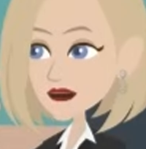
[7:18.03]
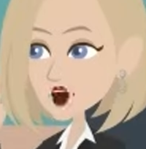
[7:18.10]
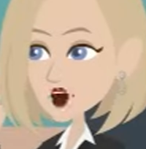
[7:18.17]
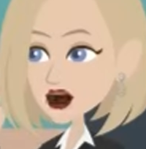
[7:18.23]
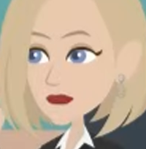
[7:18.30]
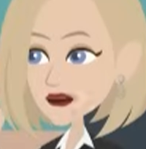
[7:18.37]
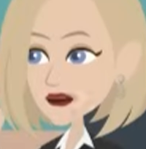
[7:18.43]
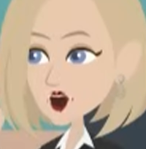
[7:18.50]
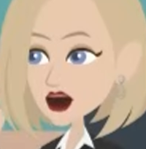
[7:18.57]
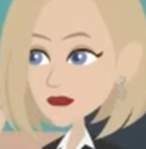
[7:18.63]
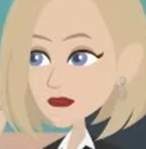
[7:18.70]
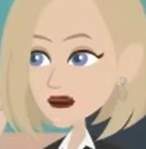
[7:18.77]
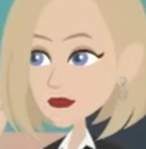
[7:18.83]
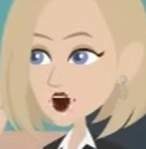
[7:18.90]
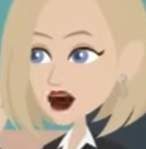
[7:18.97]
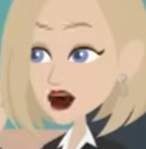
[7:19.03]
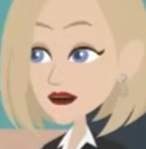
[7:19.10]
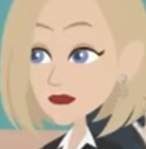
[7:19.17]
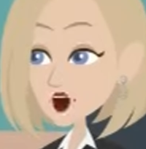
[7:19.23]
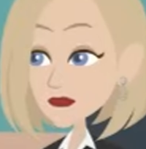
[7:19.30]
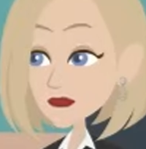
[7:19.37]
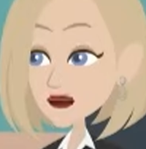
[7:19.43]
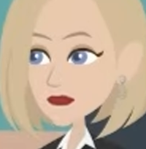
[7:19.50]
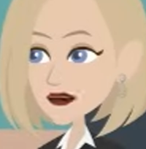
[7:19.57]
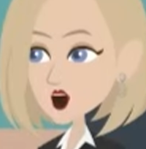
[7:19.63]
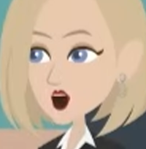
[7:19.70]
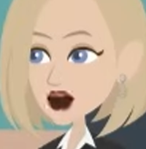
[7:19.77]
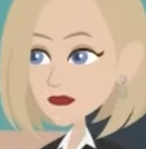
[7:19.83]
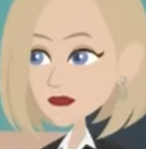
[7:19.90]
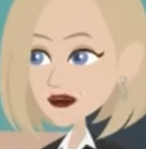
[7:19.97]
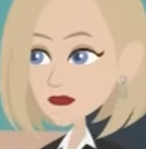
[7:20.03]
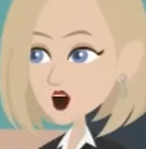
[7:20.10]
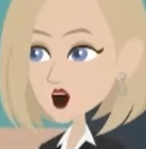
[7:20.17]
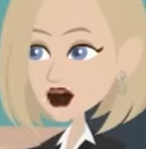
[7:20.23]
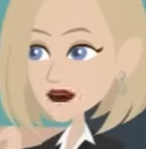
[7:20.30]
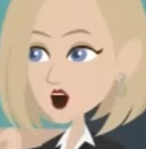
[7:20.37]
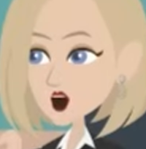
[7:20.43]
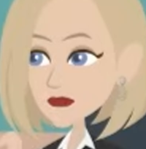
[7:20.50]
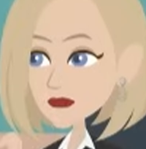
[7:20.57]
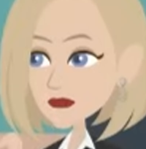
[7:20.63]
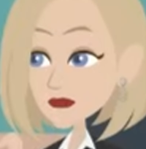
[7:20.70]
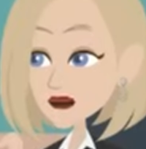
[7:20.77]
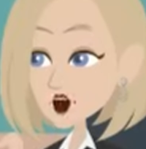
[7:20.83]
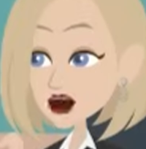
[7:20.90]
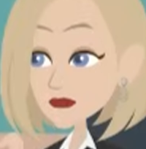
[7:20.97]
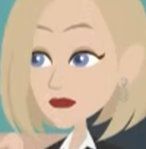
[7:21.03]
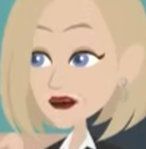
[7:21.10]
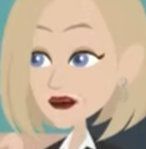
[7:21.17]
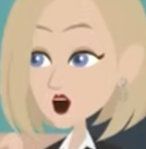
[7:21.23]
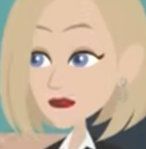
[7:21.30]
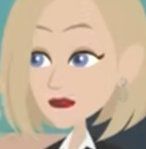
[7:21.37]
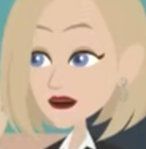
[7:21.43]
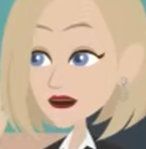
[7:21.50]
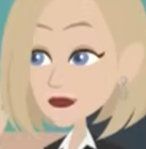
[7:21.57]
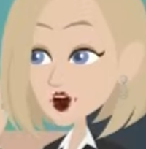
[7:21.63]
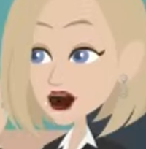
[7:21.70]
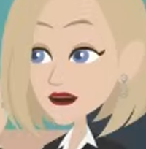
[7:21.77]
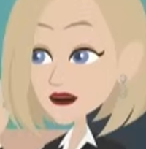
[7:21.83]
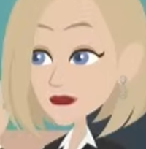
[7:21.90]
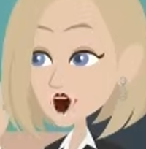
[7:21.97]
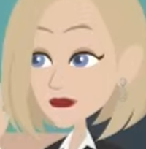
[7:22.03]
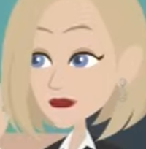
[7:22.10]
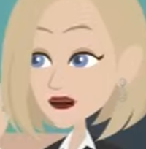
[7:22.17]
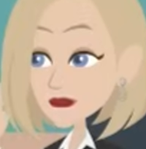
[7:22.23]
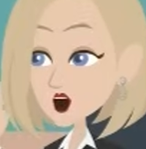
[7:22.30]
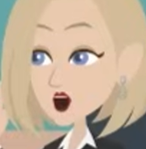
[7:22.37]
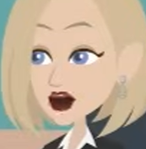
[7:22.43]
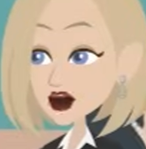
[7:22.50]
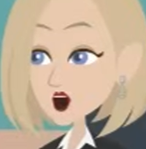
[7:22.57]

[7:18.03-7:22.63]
Different types of verbs. Verbs can feel confusing at first